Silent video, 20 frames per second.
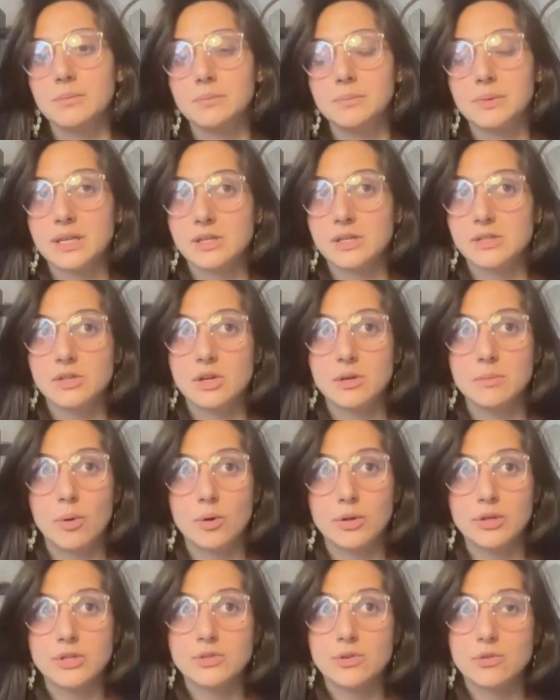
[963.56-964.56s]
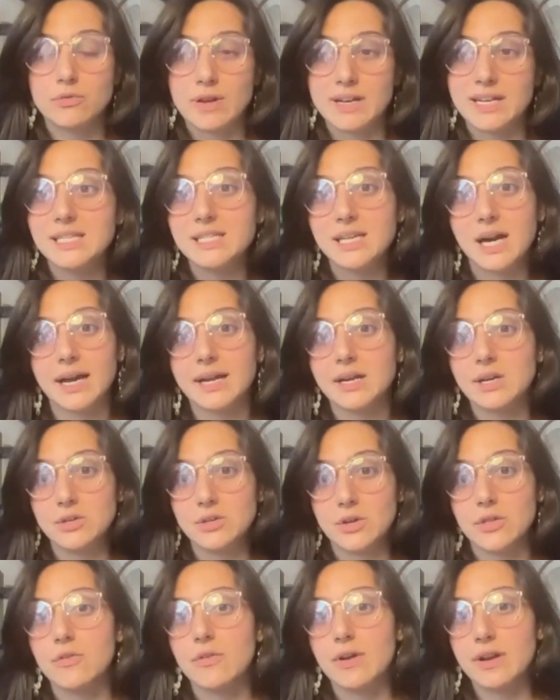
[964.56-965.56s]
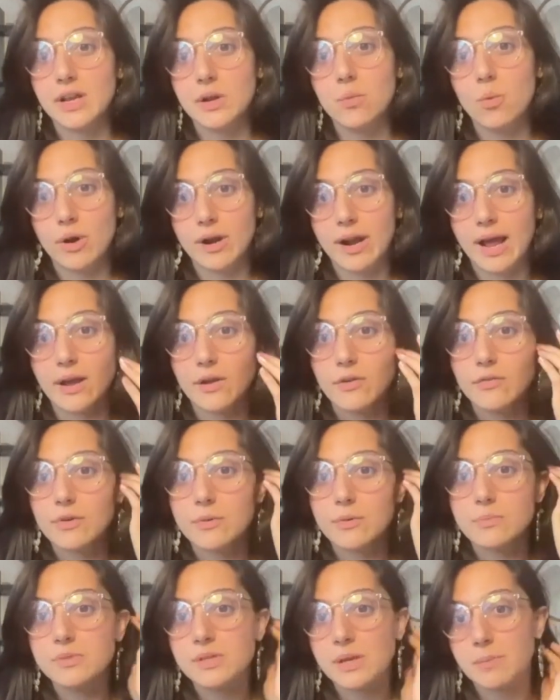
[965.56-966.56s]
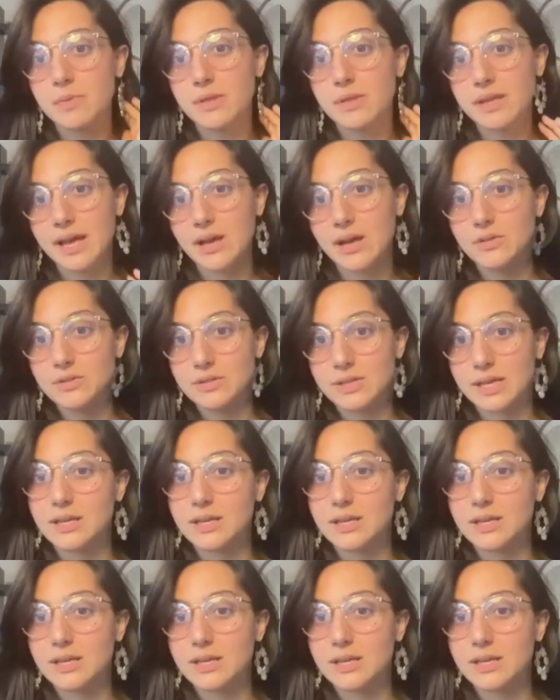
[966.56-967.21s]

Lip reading: because their body's already tired or they're already worn out from something else,